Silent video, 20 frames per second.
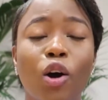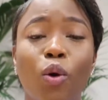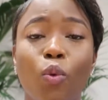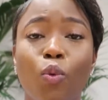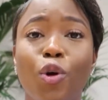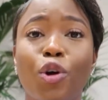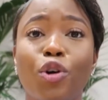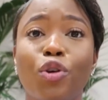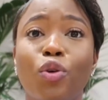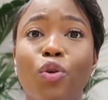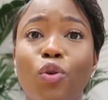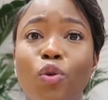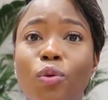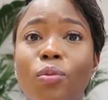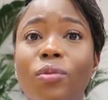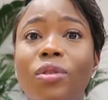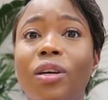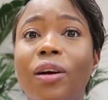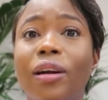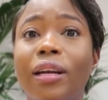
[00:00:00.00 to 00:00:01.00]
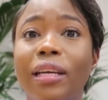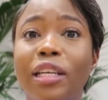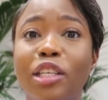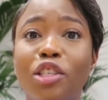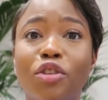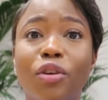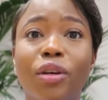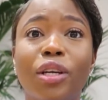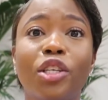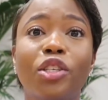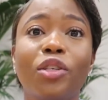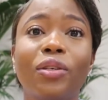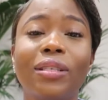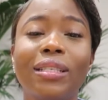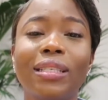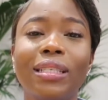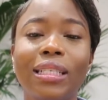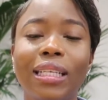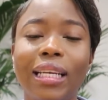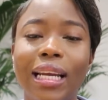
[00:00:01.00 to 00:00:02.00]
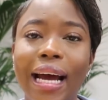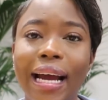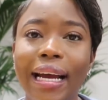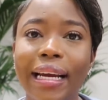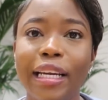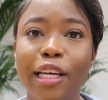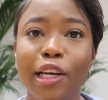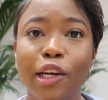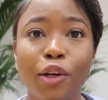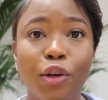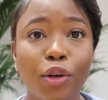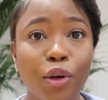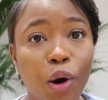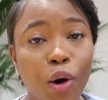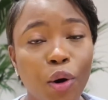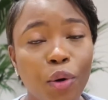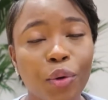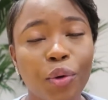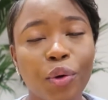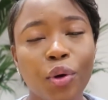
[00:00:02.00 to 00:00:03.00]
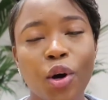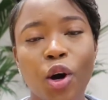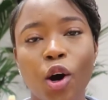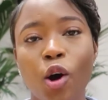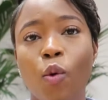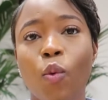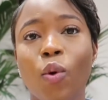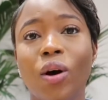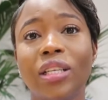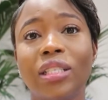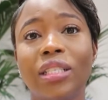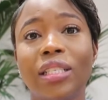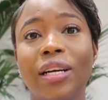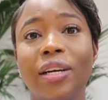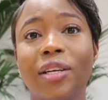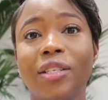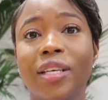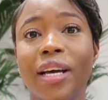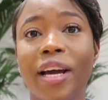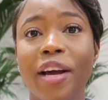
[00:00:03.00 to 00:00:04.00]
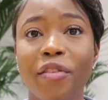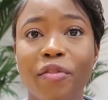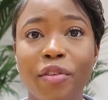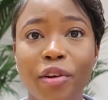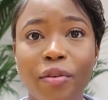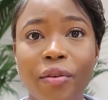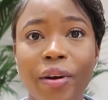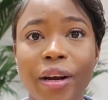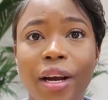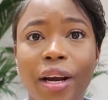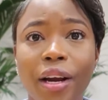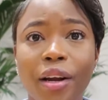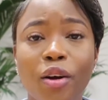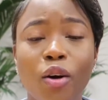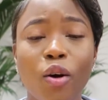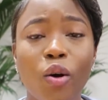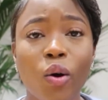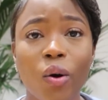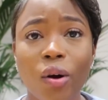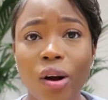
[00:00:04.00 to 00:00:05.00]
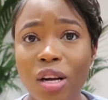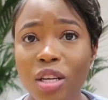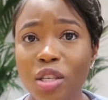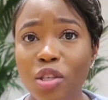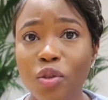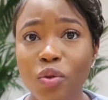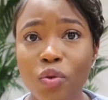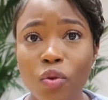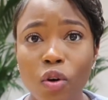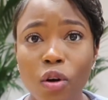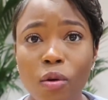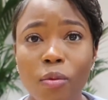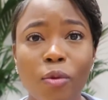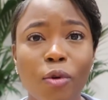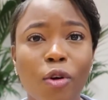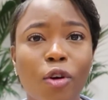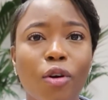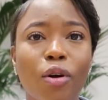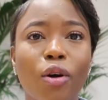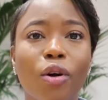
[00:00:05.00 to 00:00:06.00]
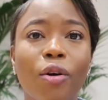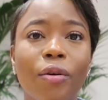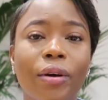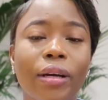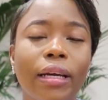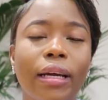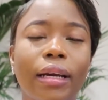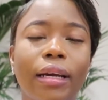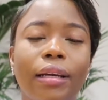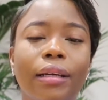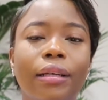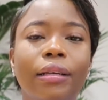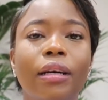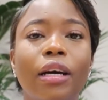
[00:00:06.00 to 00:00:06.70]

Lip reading: where the homes are literally just sliding down once there's heavy rain or a storm or a hurricane.